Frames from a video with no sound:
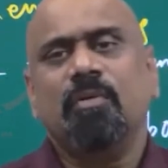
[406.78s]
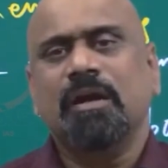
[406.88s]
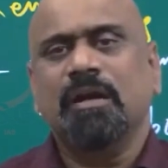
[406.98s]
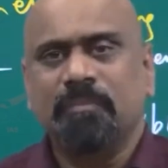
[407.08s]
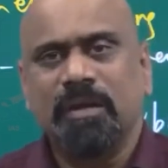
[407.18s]

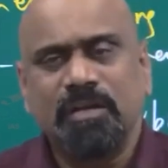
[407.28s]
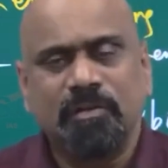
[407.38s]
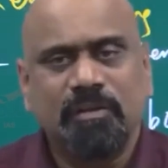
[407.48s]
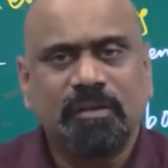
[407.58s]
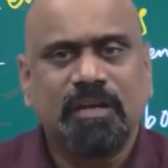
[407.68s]
what happens
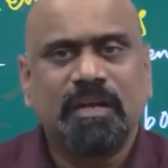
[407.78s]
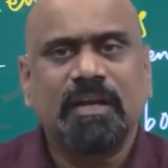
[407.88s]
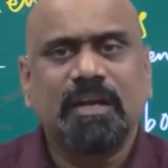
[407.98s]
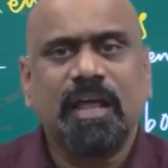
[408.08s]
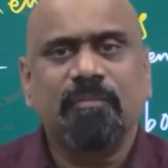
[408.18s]
during the
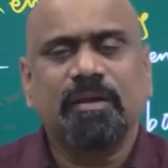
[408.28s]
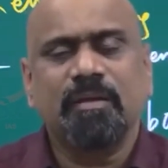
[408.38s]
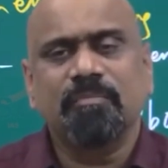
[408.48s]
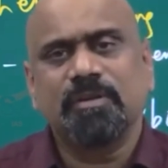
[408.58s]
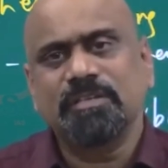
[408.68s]
daytime
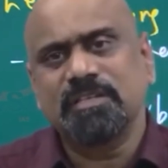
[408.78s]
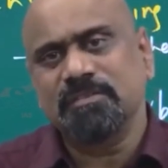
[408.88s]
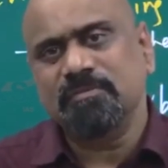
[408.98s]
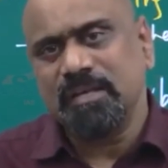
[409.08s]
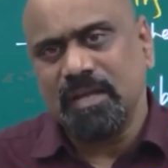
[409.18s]
temperature
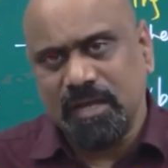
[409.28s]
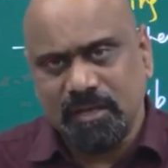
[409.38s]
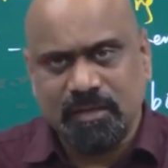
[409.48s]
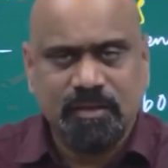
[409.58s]
is very high.